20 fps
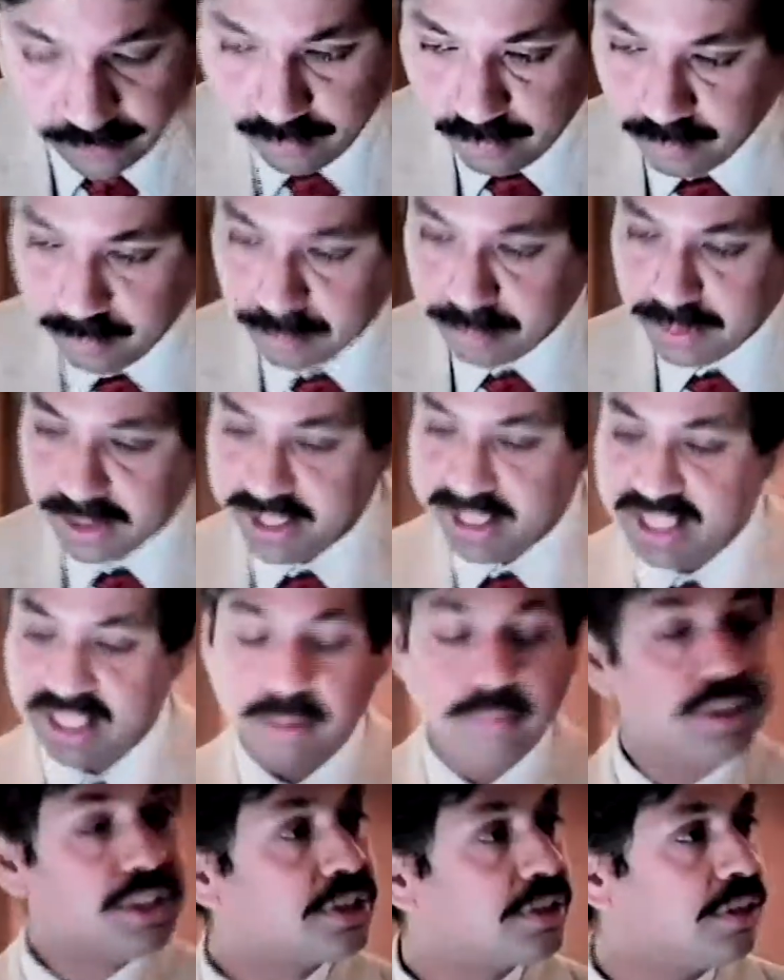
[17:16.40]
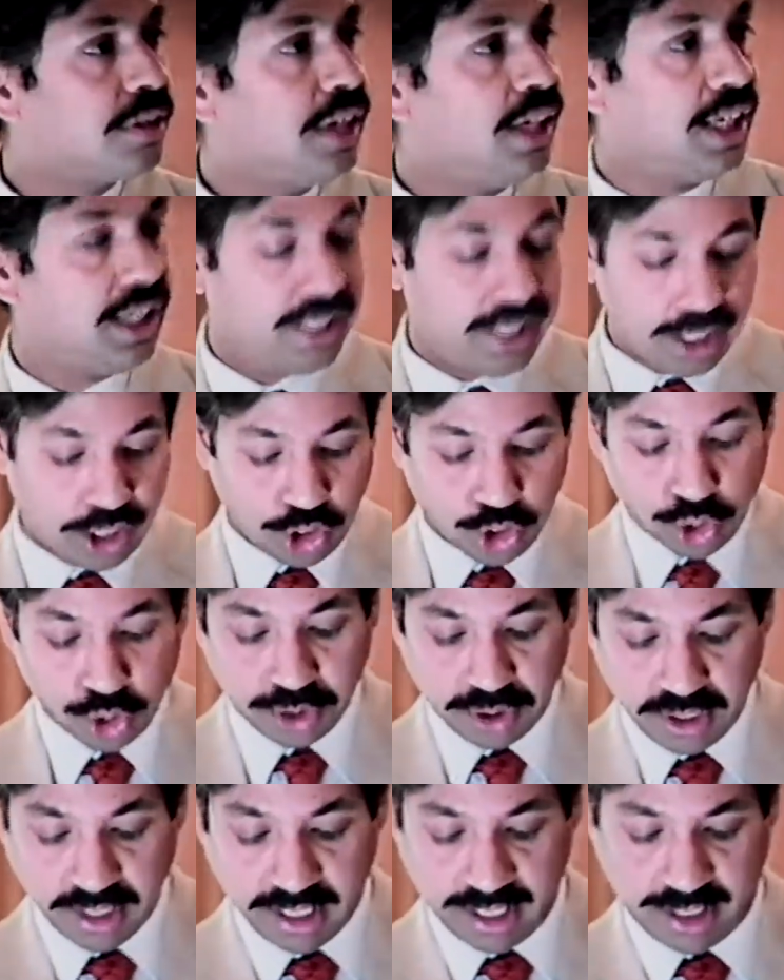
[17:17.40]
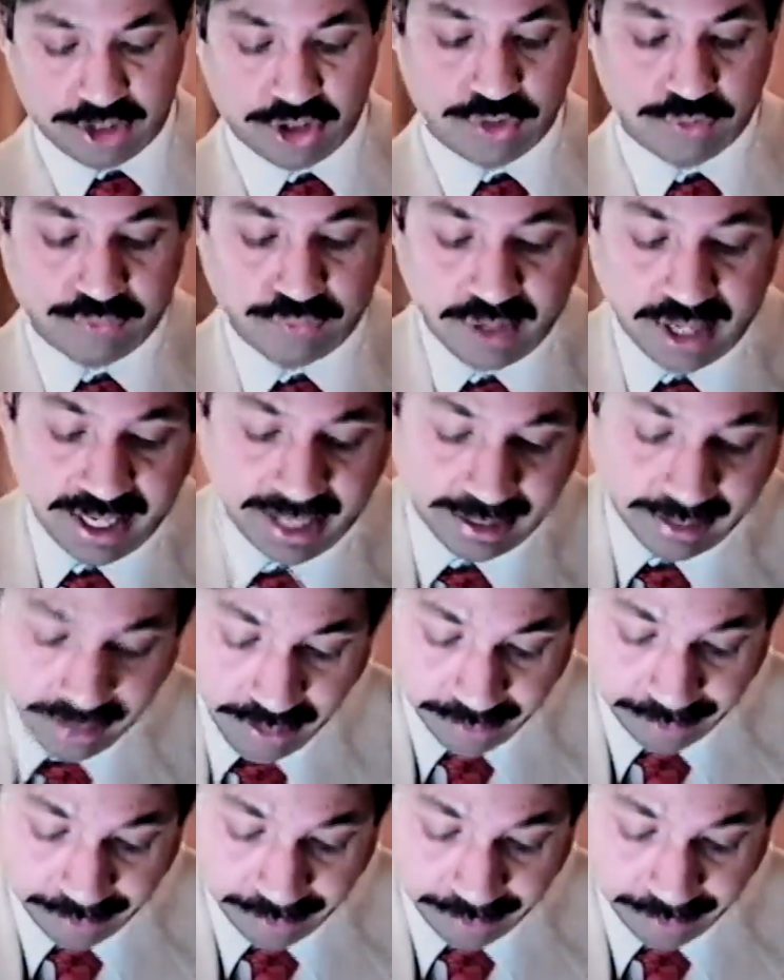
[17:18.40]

palladium is clearly a good electrophile,